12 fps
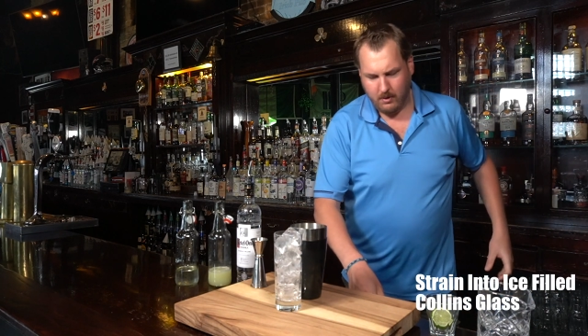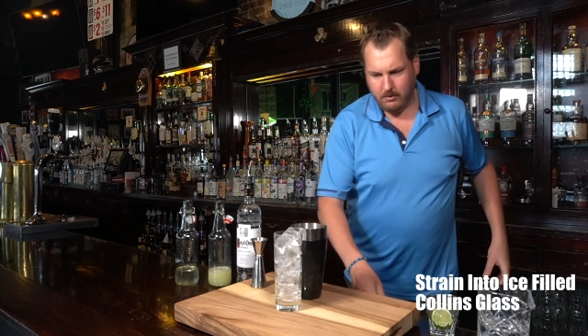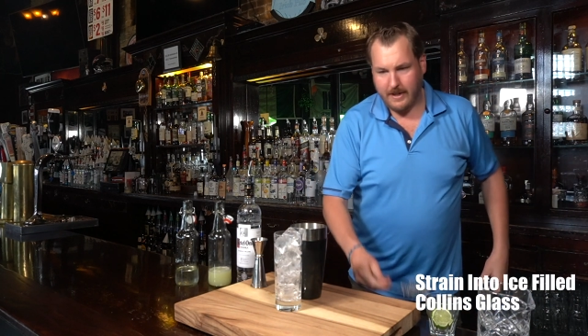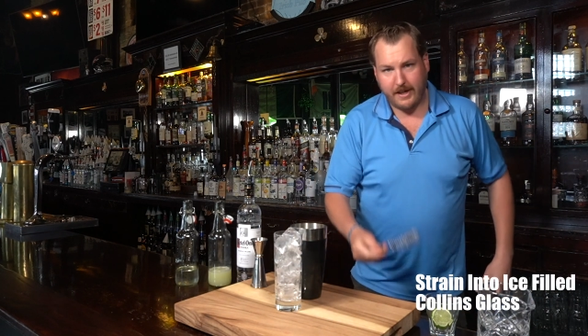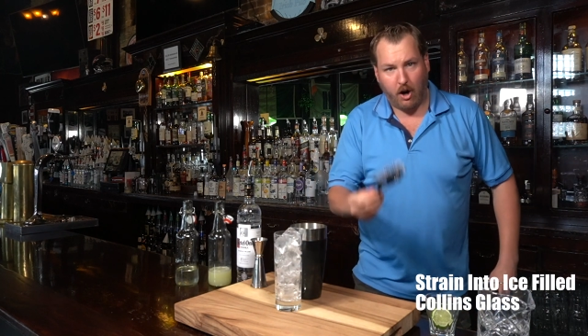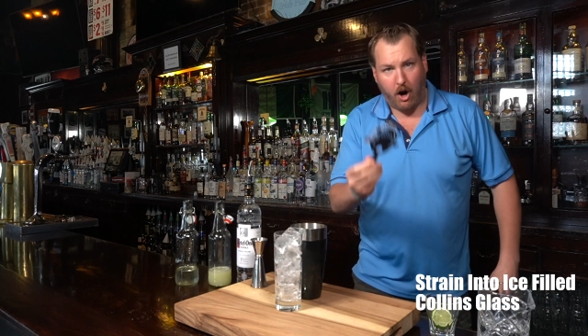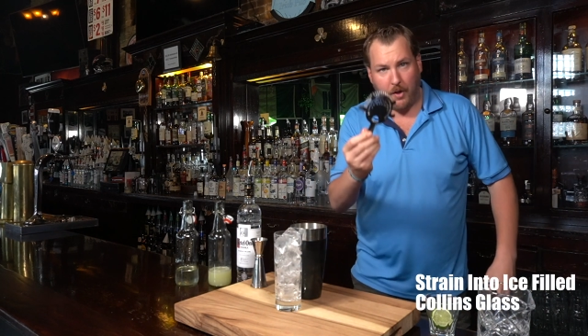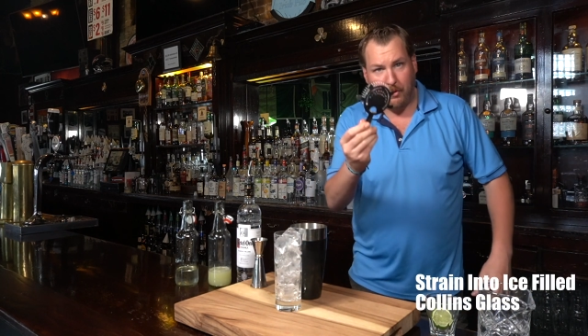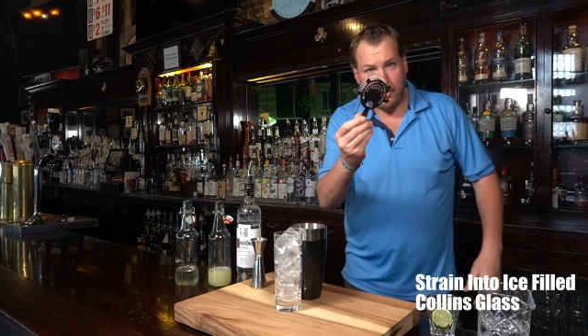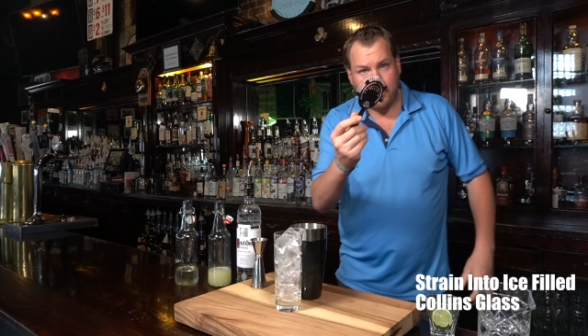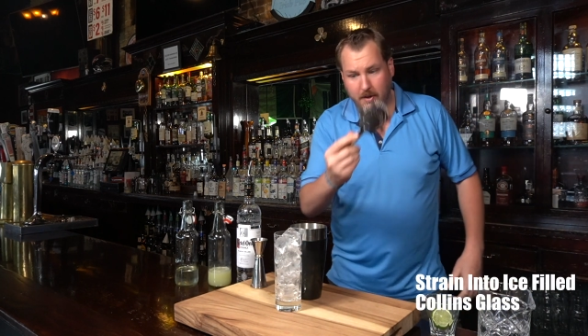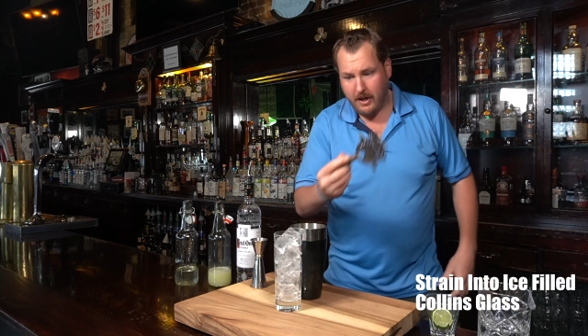Take a
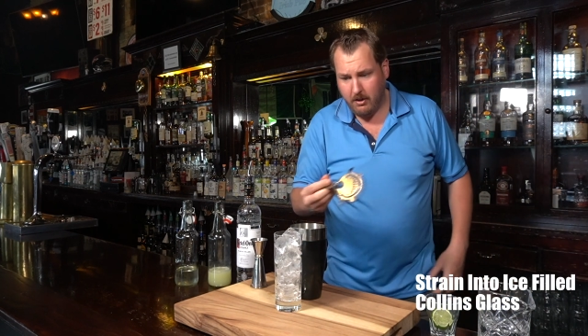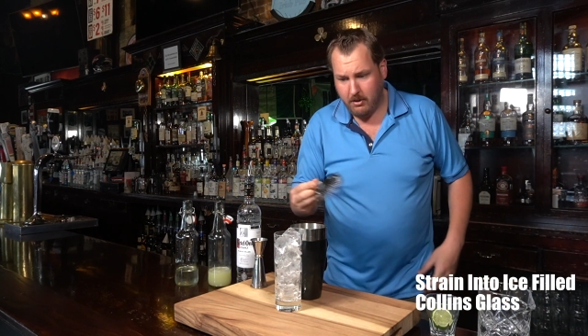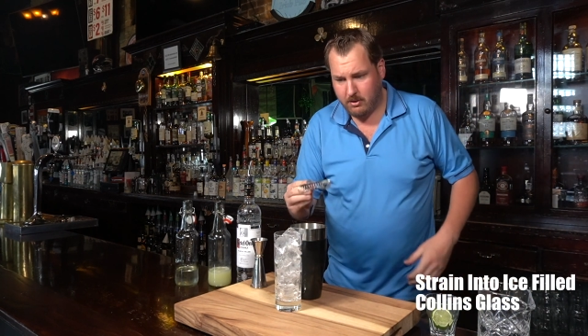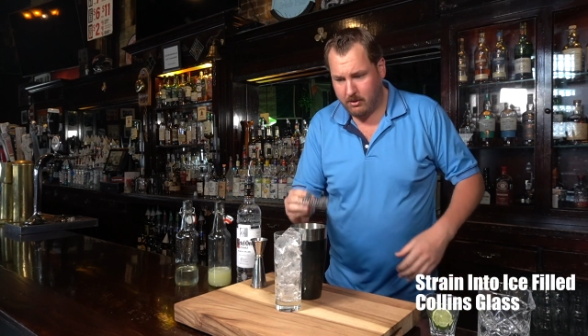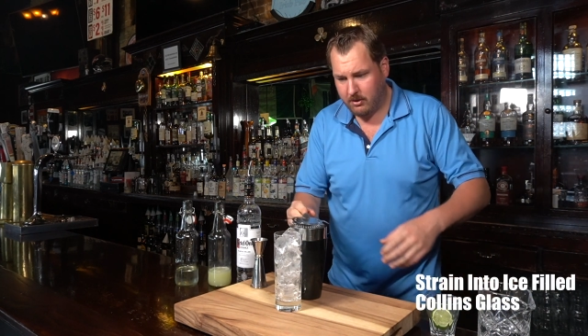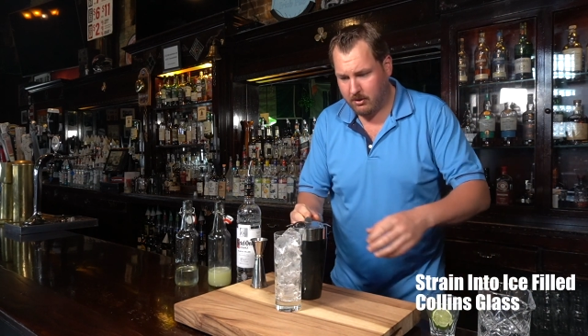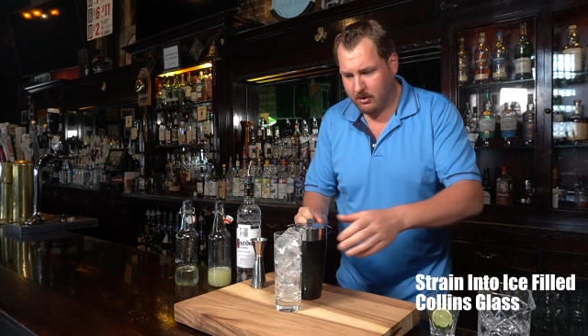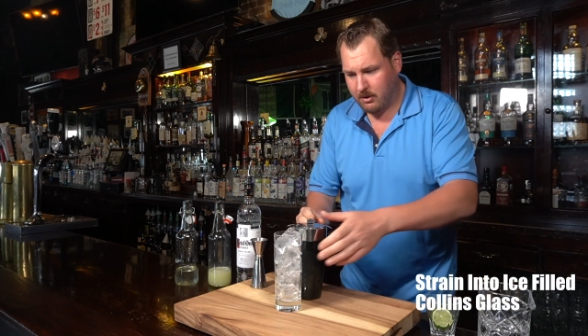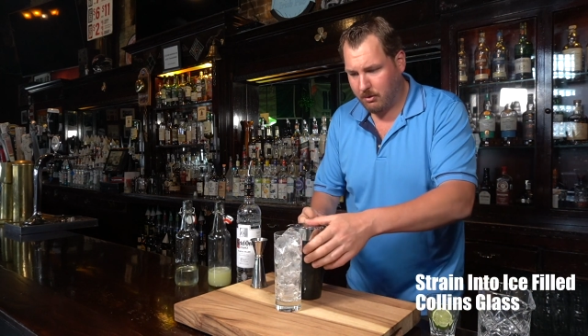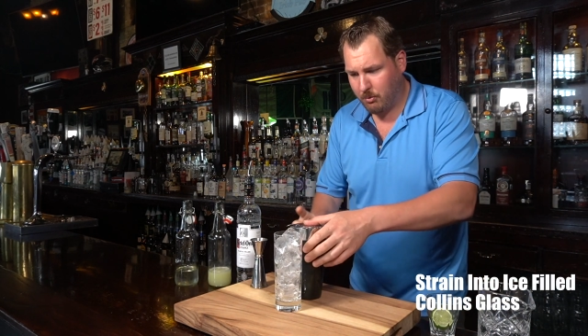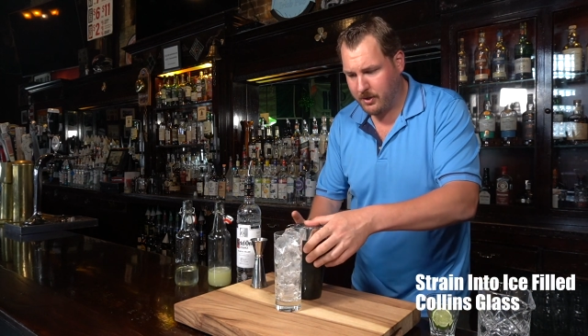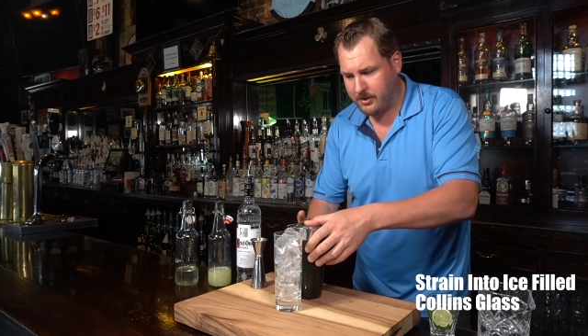Hawthorne strainer.
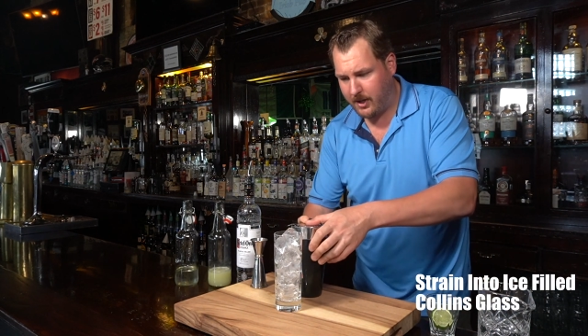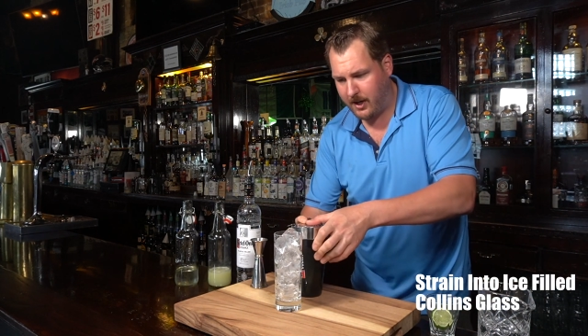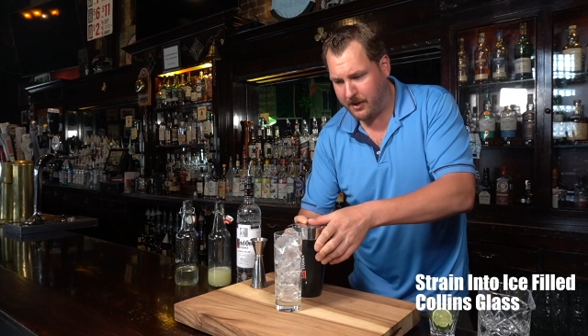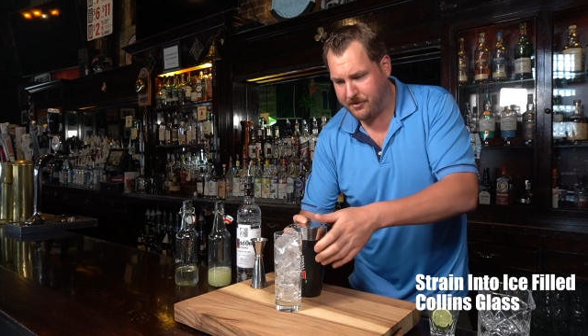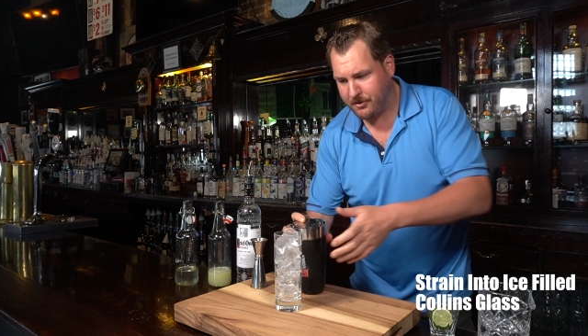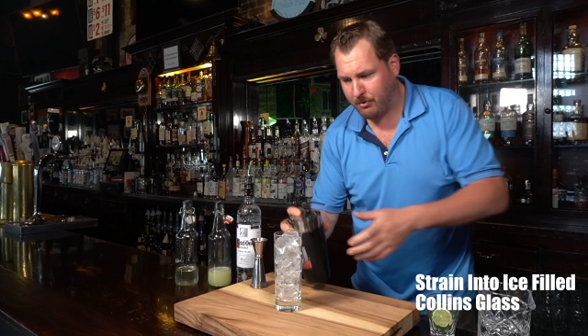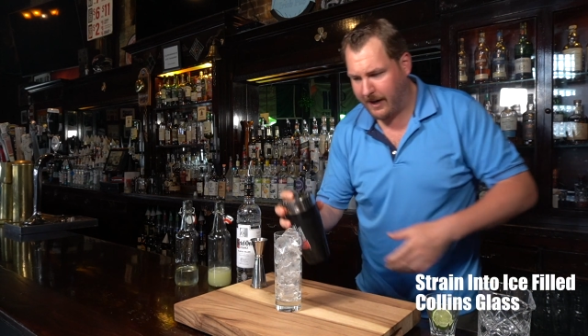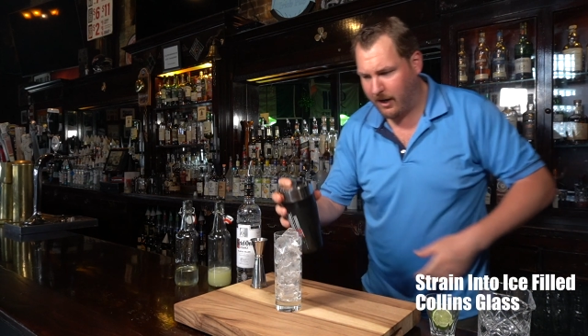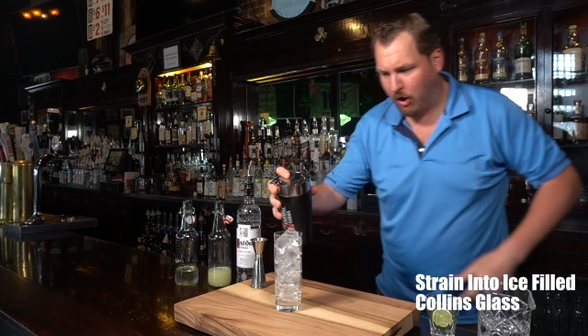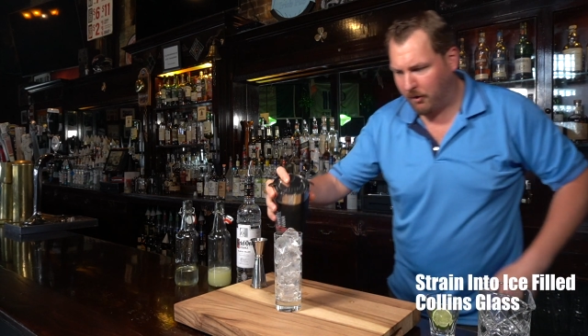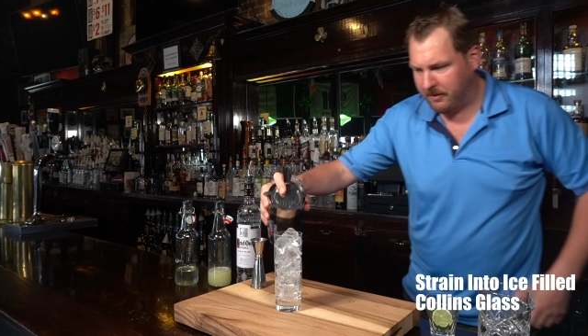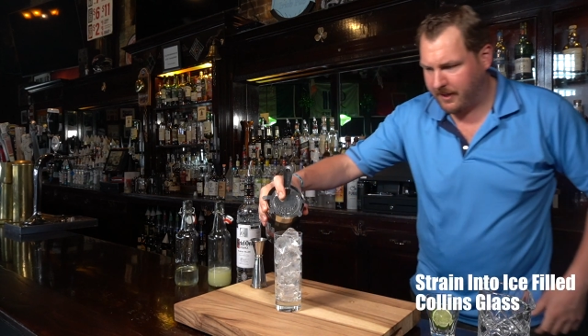We're just going to strain it
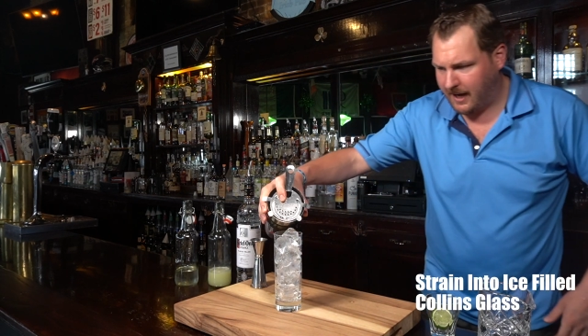over the